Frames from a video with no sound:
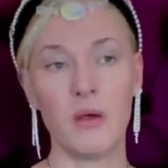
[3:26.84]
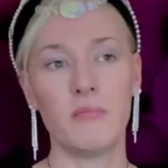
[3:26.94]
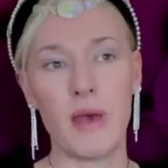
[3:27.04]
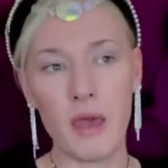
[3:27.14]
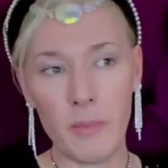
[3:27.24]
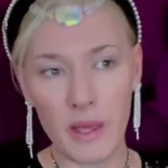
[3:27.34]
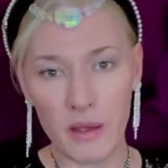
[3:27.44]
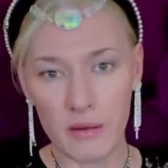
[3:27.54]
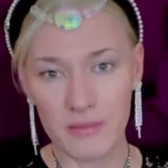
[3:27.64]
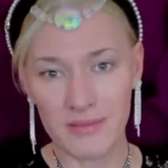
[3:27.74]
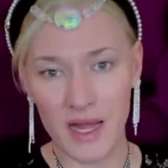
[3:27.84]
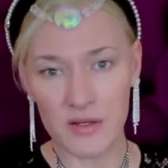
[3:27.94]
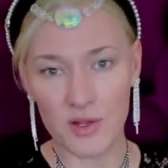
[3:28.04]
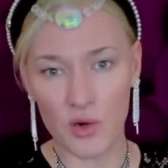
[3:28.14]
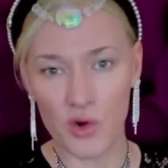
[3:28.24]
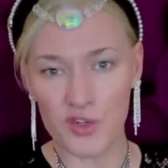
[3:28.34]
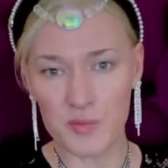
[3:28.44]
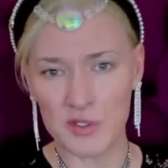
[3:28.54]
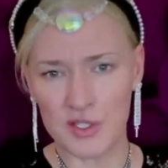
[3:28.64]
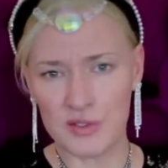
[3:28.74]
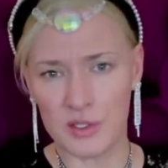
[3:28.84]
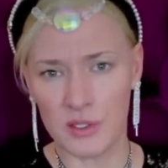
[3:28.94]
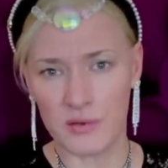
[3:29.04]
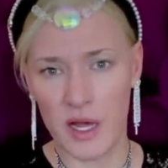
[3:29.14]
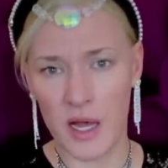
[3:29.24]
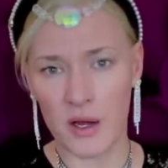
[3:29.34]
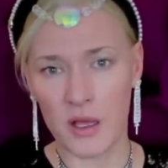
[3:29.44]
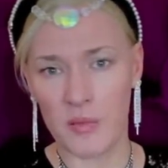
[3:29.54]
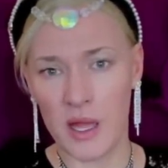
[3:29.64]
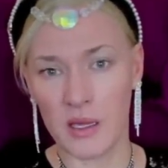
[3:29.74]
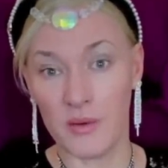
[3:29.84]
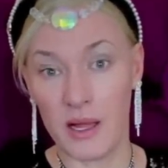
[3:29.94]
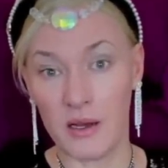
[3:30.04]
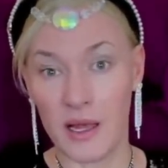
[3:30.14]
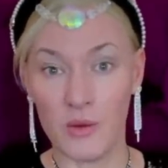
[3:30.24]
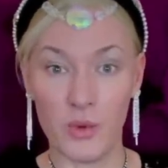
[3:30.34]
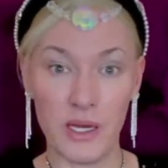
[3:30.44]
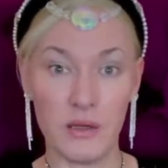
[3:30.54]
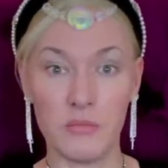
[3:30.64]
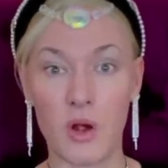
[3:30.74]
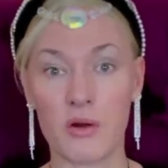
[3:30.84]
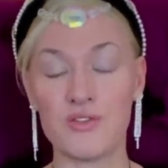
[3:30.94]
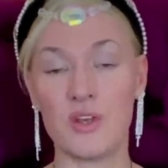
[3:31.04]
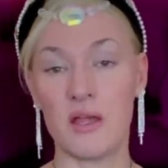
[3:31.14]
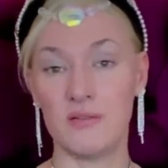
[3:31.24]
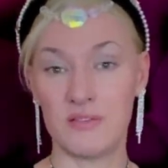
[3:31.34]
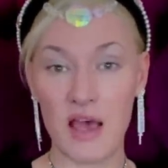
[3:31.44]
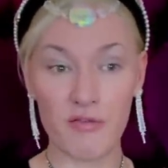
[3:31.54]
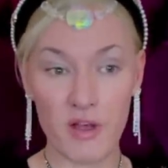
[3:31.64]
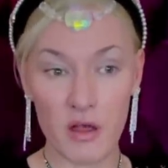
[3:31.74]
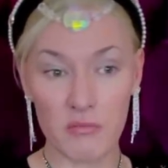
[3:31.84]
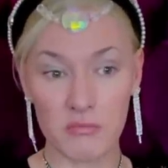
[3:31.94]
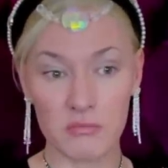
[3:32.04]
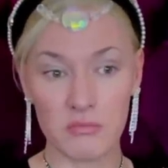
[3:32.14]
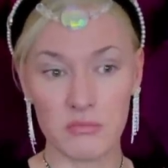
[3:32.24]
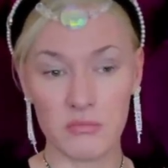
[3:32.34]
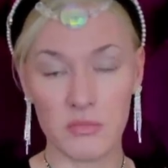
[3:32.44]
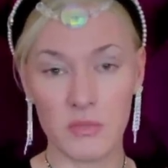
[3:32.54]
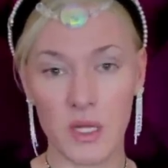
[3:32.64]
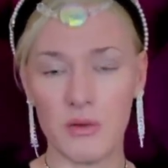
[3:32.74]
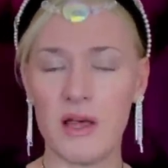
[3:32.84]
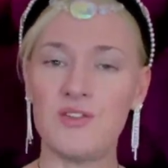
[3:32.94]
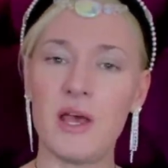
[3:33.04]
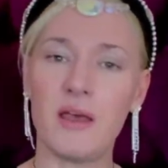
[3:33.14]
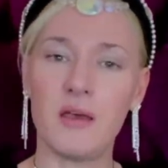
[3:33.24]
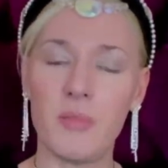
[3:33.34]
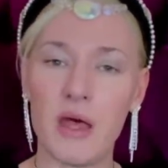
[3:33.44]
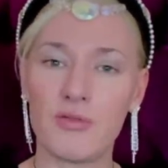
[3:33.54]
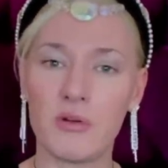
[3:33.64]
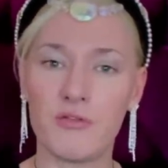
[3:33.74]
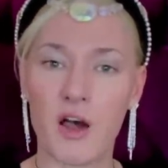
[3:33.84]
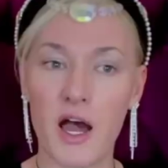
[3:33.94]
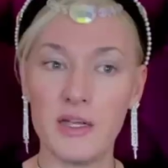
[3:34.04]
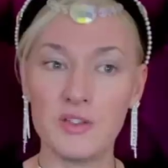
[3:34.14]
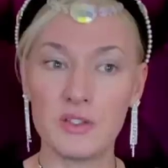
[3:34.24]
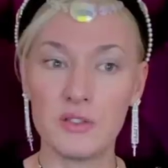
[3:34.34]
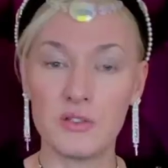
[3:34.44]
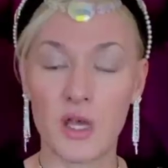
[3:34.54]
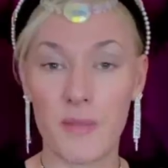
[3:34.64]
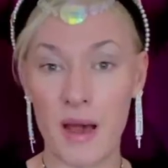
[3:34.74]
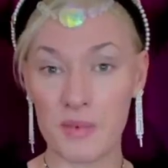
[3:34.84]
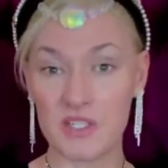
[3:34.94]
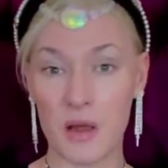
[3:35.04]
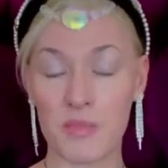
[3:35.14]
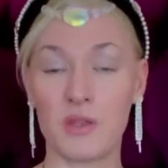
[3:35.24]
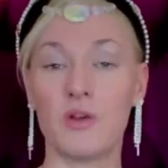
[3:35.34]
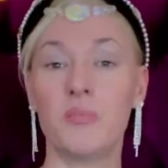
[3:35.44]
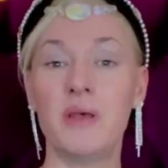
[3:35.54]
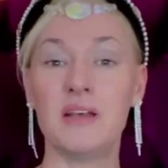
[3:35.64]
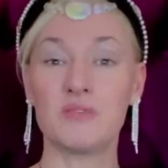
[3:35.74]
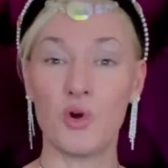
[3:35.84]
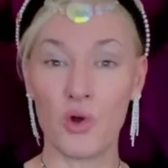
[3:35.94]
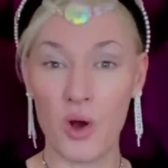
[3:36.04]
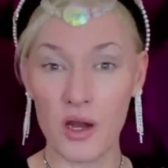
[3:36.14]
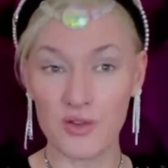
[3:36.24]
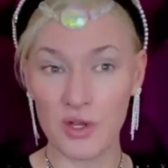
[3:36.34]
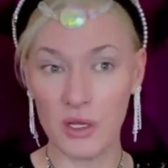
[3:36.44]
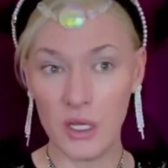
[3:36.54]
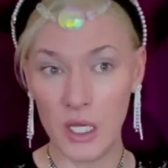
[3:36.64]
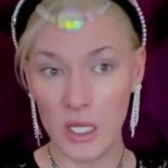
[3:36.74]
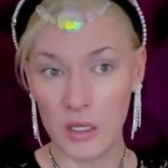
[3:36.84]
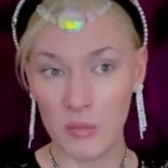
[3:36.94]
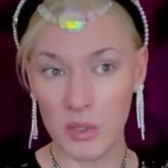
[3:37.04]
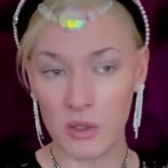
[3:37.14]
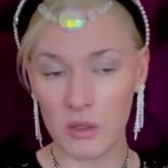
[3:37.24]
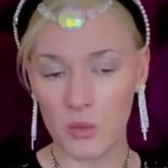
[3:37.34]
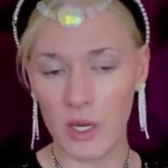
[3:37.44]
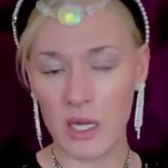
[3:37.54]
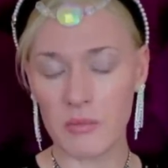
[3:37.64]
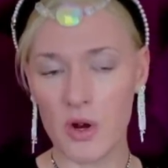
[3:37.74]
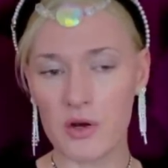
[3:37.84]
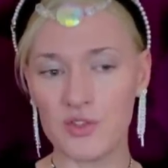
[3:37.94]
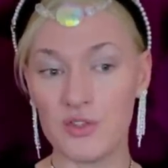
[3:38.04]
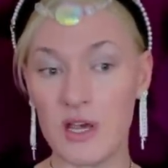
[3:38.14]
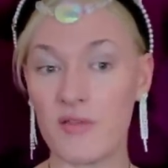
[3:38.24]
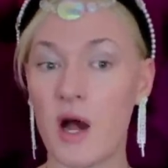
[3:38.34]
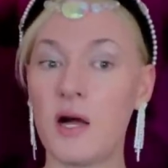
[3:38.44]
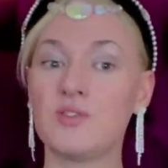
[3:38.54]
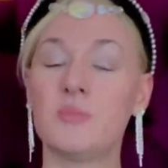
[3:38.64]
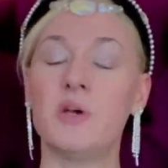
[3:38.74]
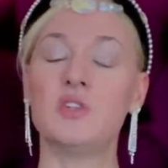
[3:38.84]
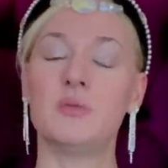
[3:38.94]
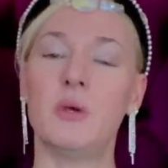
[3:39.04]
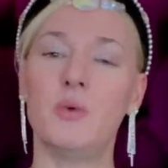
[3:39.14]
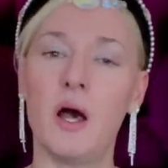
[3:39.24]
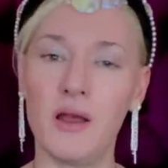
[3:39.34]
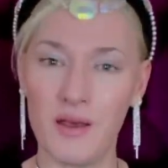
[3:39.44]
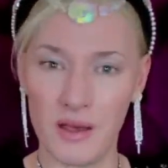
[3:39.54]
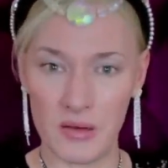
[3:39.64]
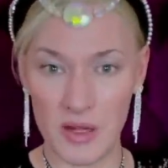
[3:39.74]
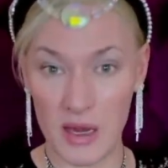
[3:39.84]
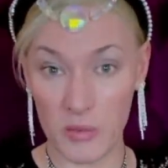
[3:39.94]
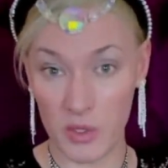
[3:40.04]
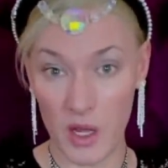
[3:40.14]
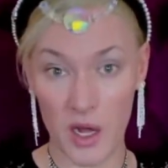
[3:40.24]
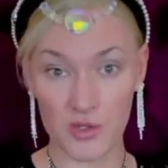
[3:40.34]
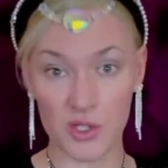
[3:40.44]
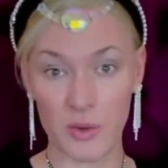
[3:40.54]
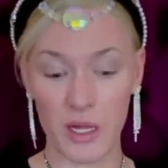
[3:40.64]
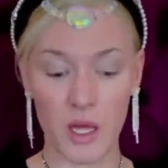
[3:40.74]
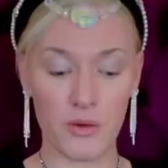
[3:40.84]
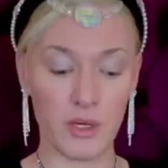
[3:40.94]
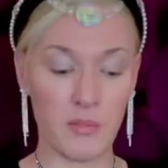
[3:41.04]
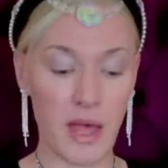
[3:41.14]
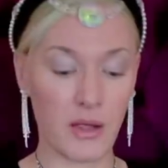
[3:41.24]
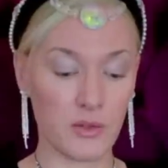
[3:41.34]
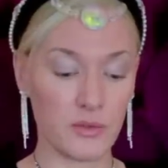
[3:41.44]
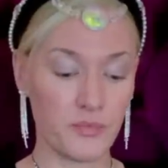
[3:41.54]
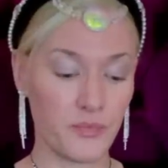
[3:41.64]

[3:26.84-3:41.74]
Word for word: Maybe, under the auspices of Aria and William Morris Endeavour, they're taking better advice to come out with something that appears more quality, but William Morris Endeavour aren't supposed to be working in tandem with Archewell only Meghan.